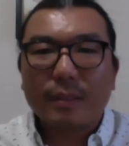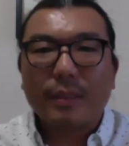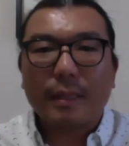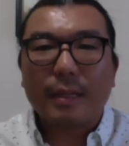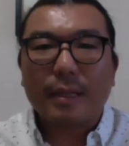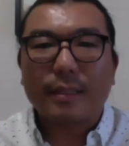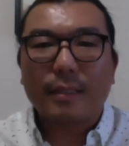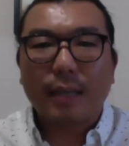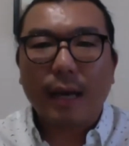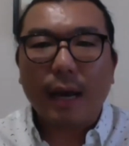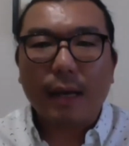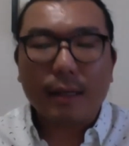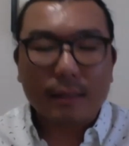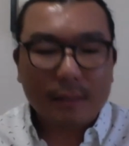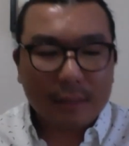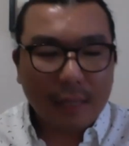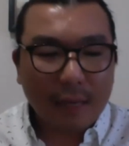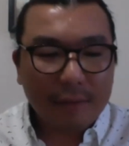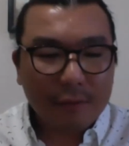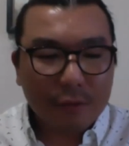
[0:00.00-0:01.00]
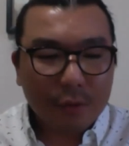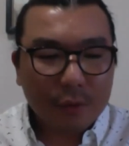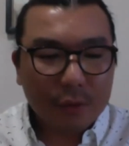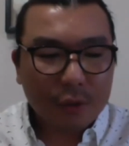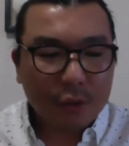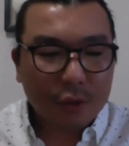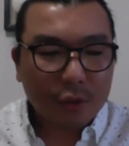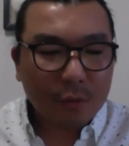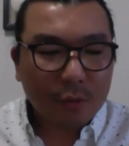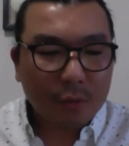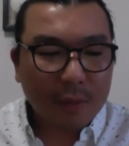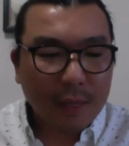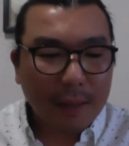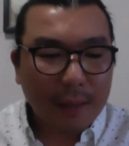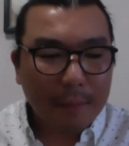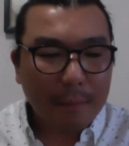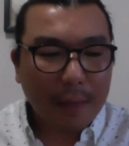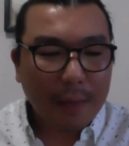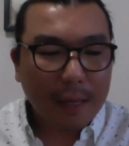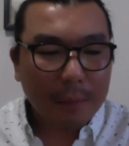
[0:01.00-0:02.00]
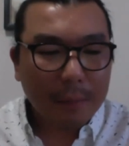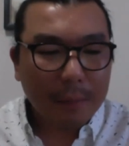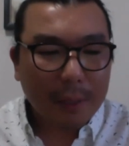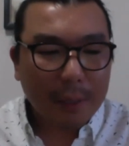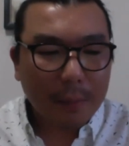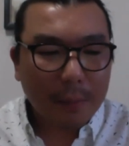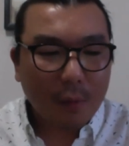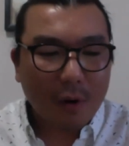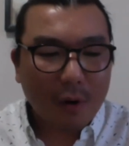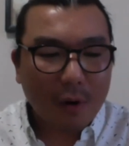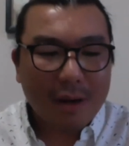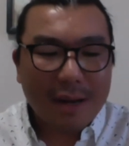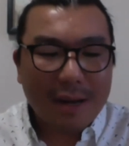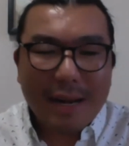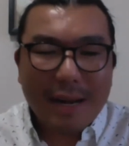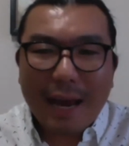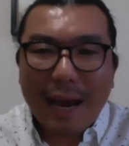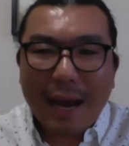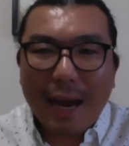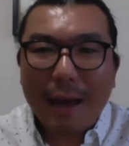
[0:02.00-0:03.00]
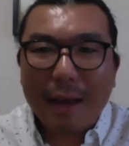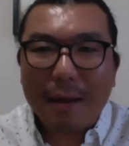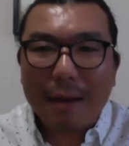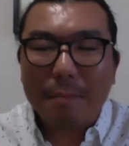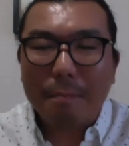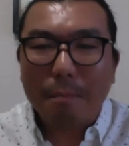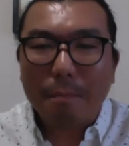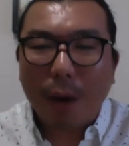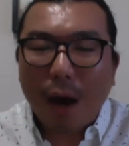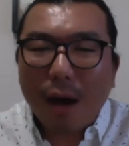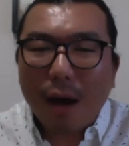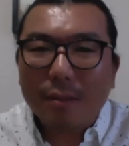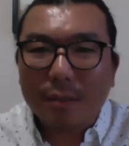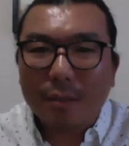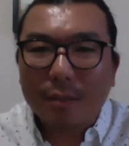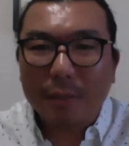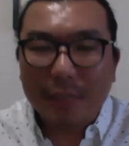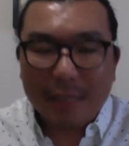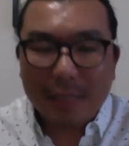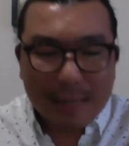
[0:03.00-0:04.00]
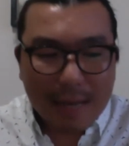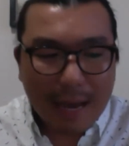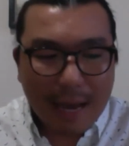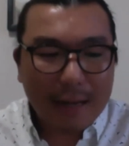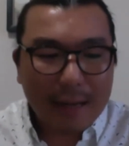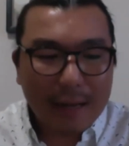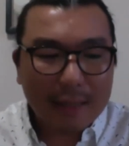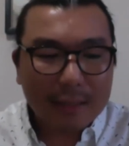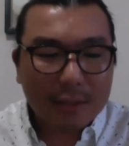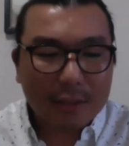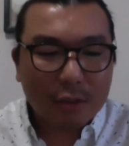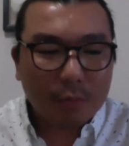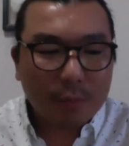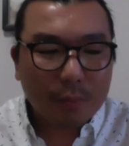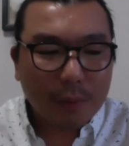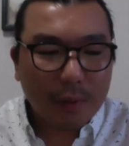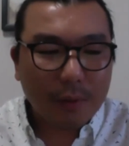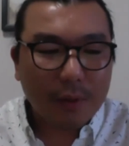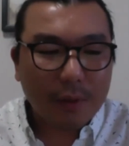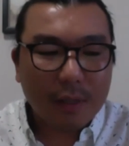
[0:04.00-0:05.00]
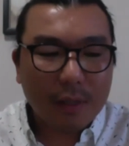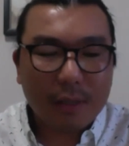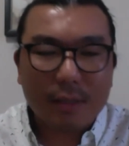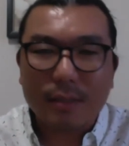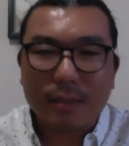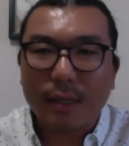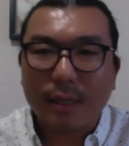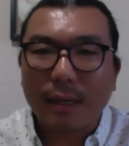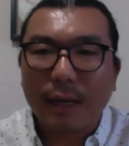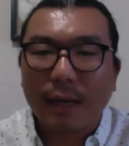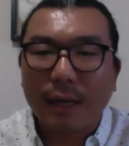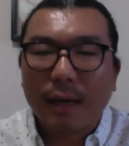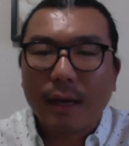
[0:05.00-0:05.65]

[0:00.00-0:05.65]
it's kind of safe to assume that many people are not experiencing